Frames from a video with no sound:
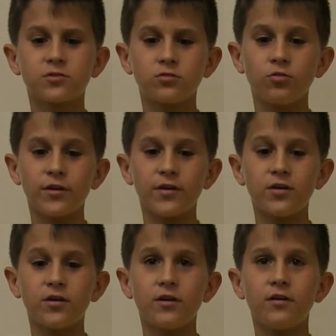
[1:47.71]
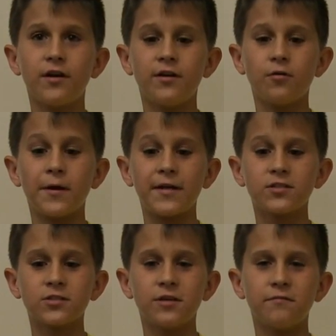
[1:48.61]
school year and no one
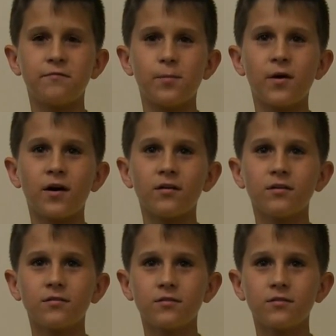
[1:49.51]
gets hurt in football.